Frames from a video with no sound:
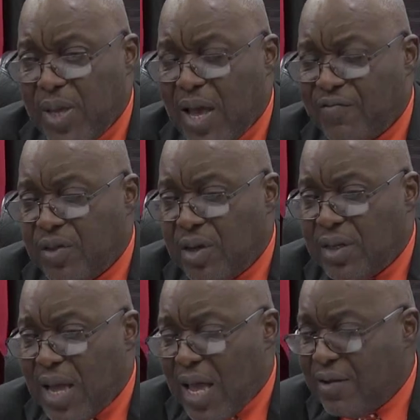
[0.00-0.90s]
we have
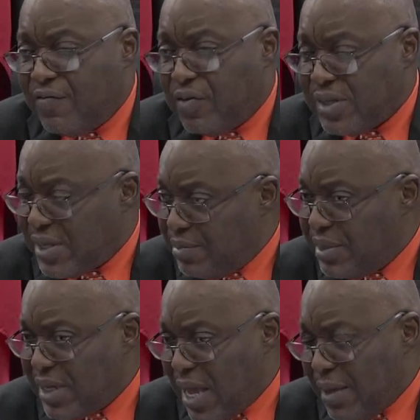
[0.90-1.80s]
not had for
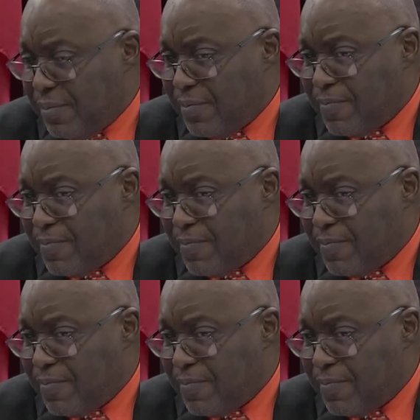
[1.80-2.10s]
some time